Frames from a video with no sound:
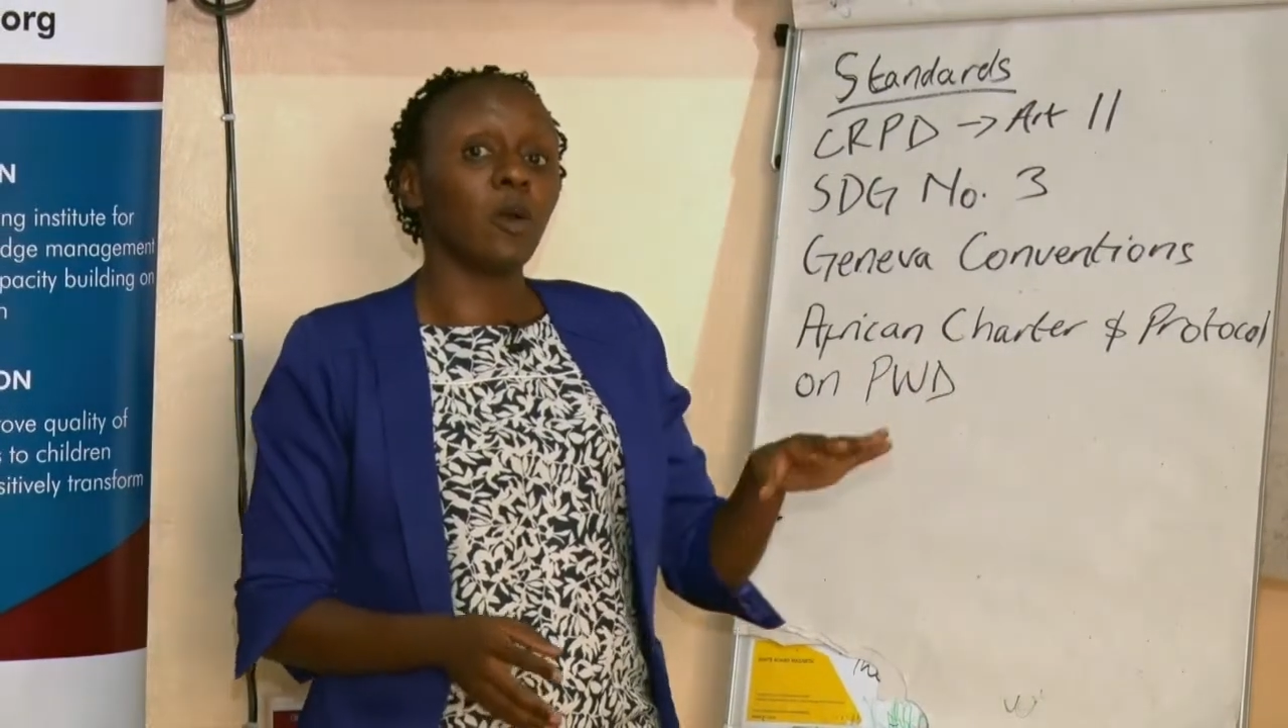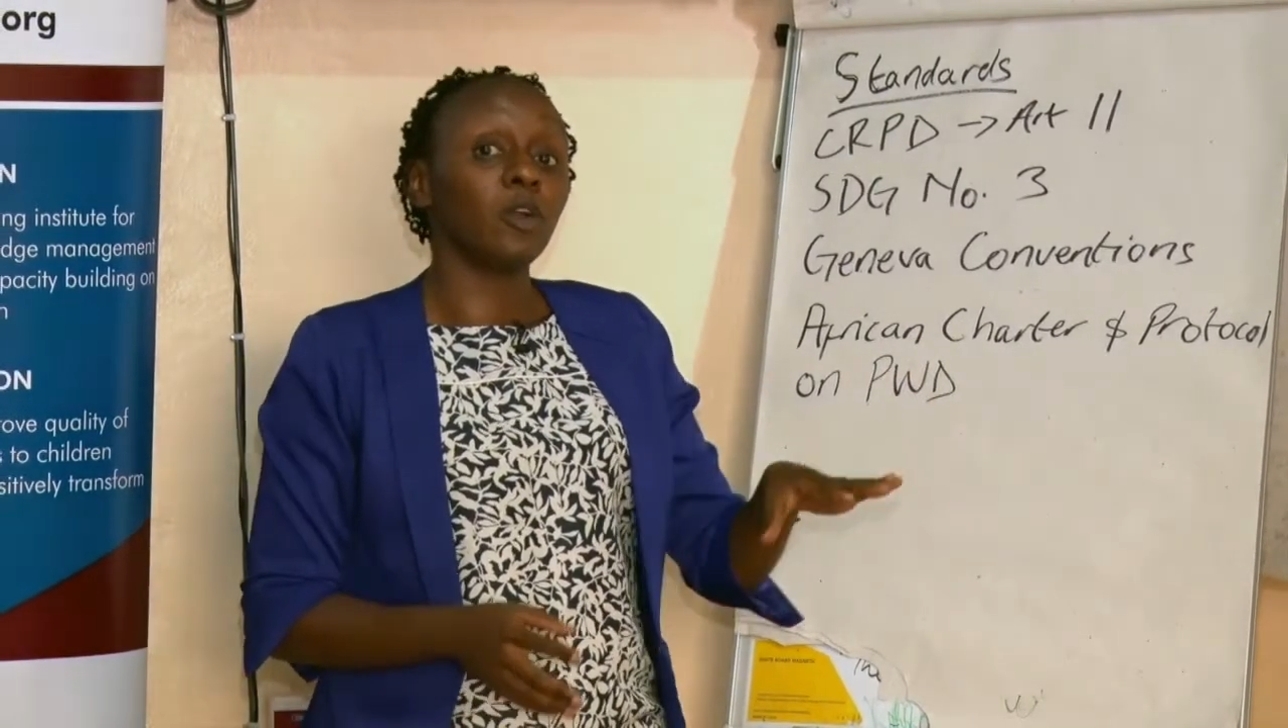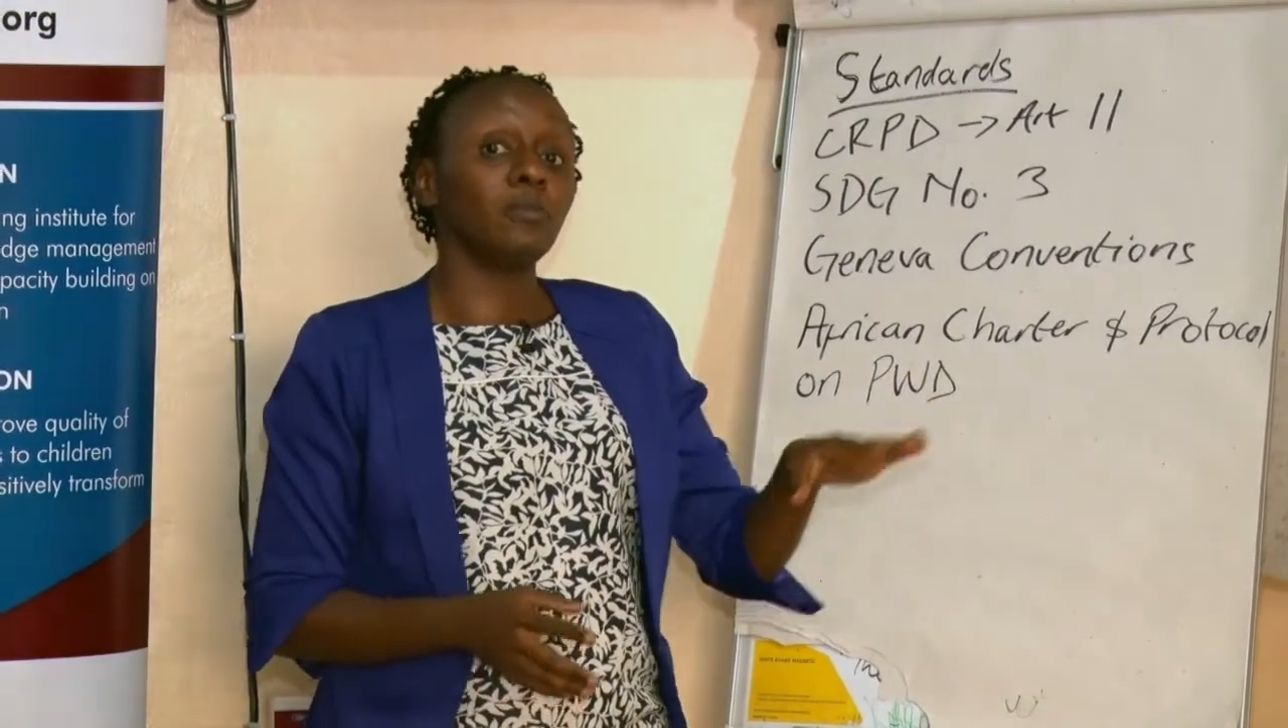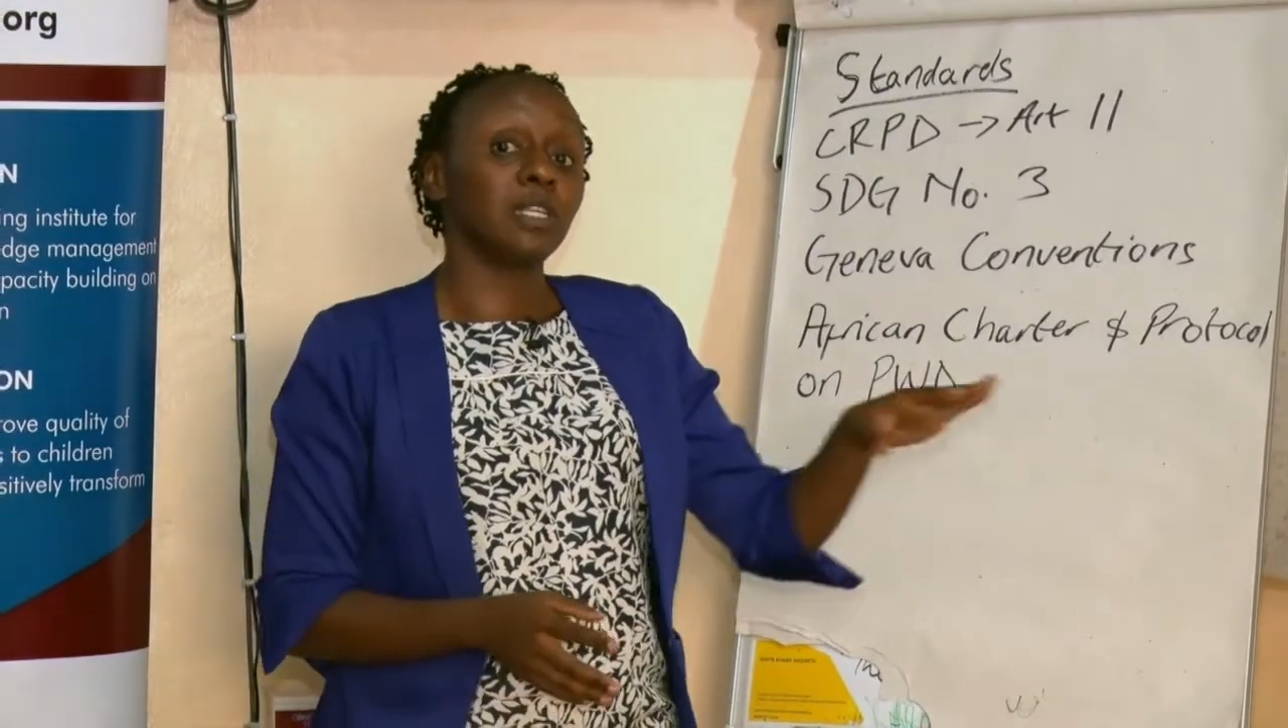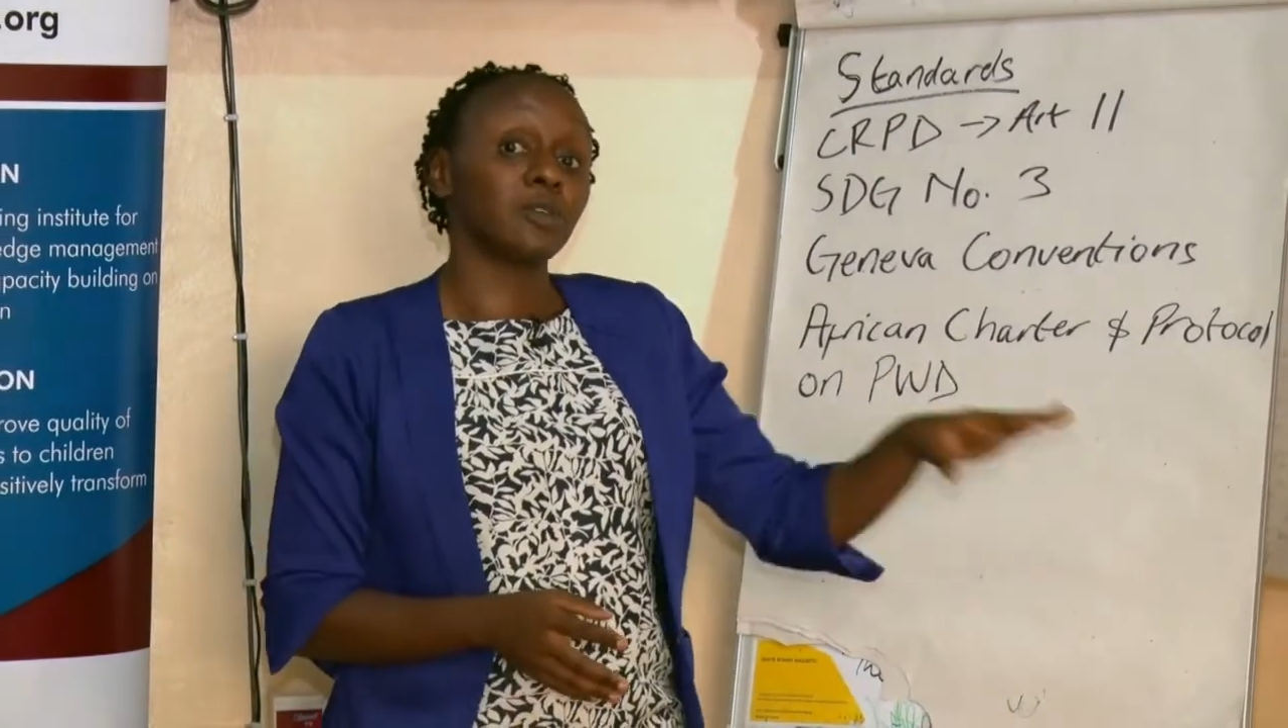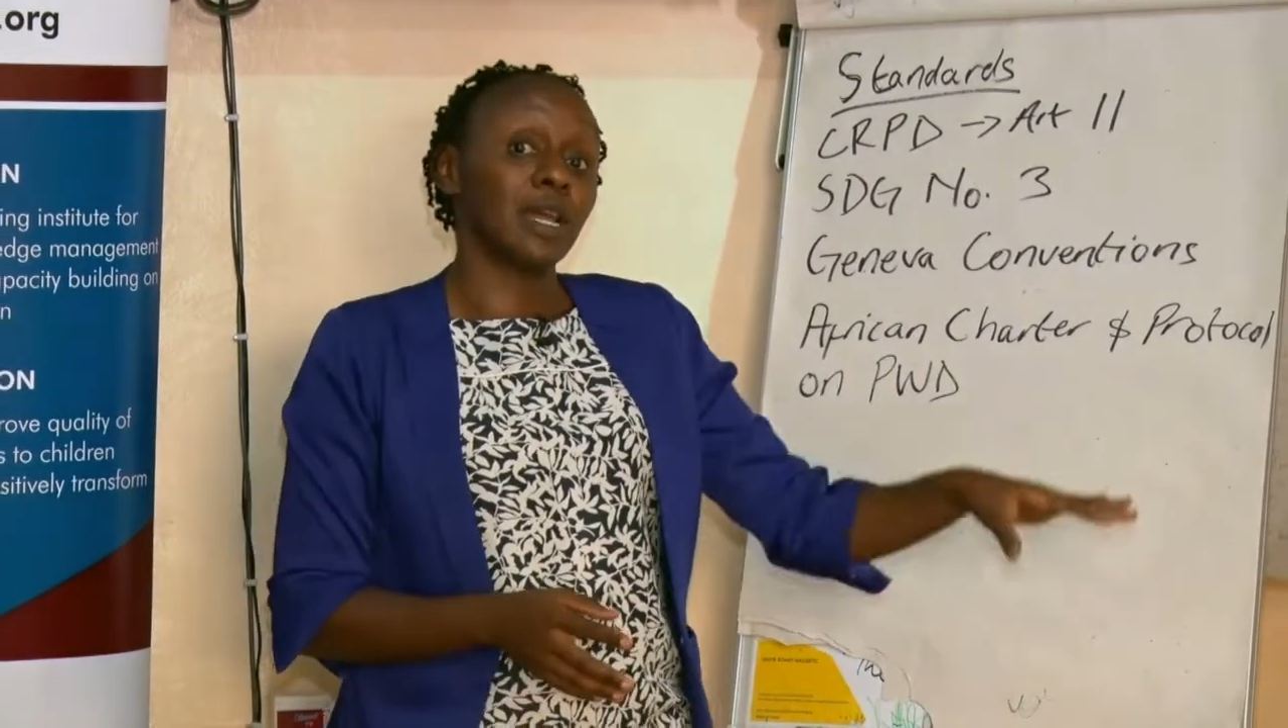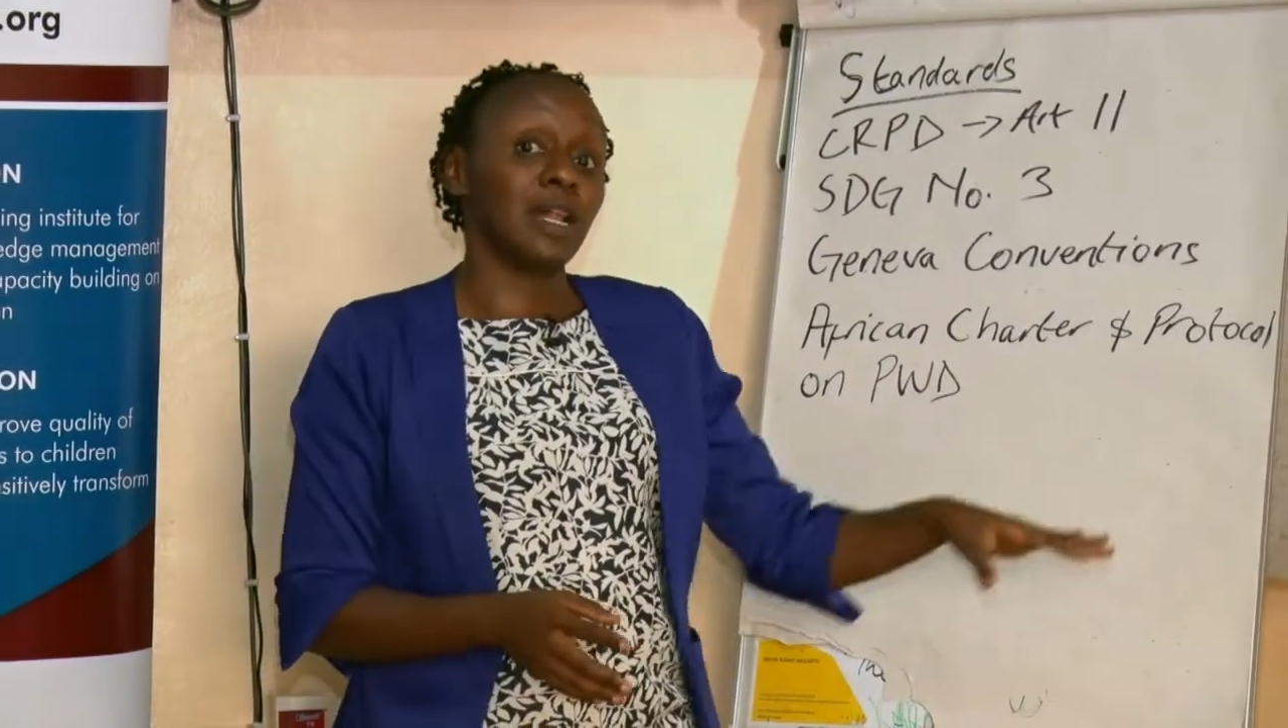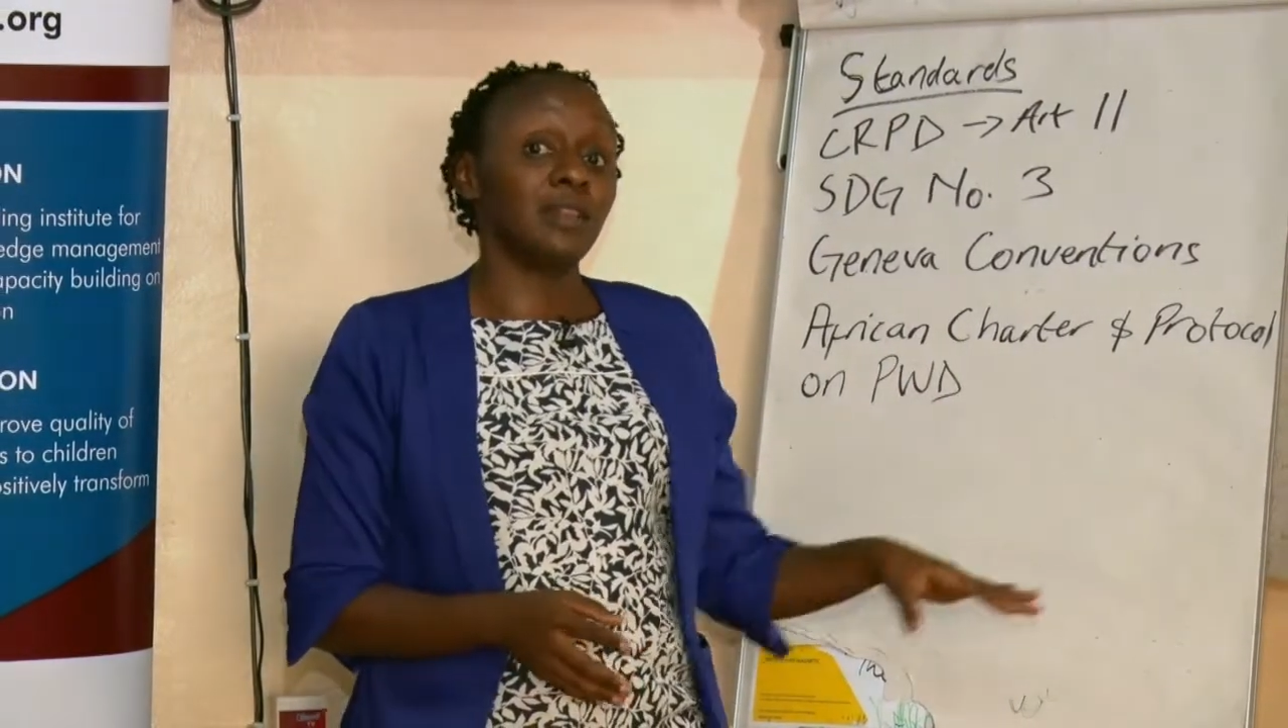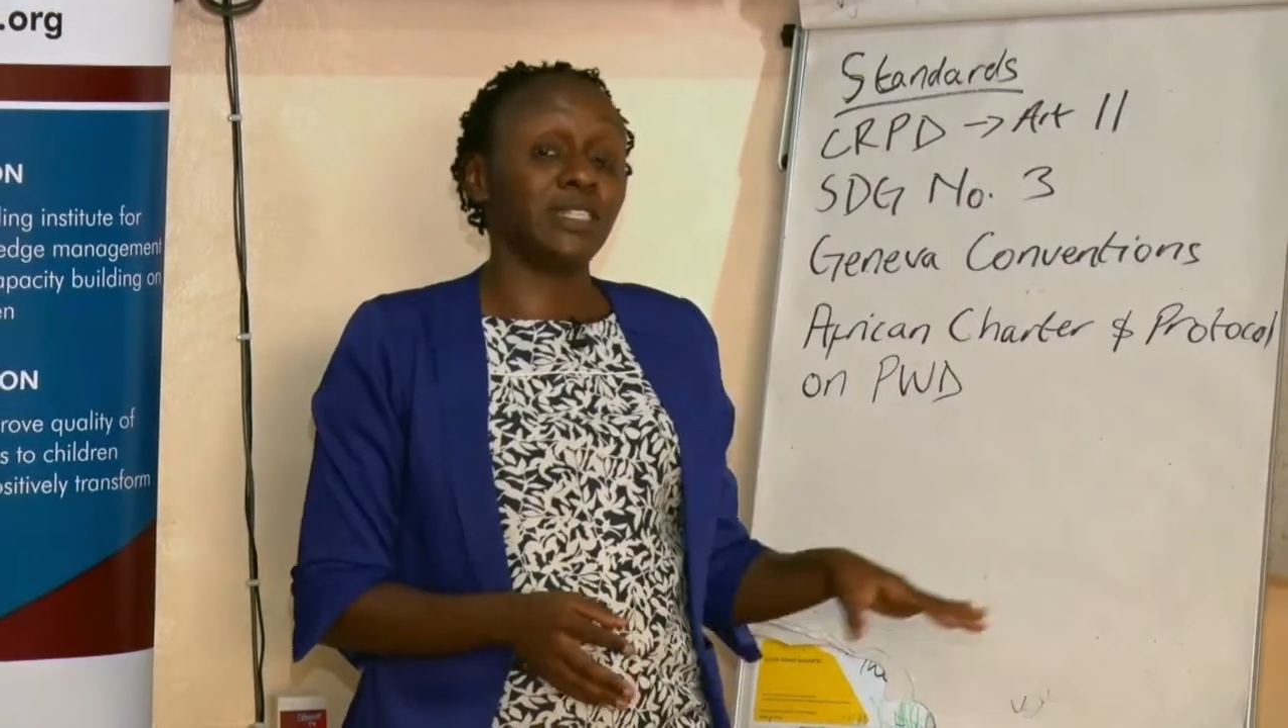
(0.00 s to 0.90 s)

own mental health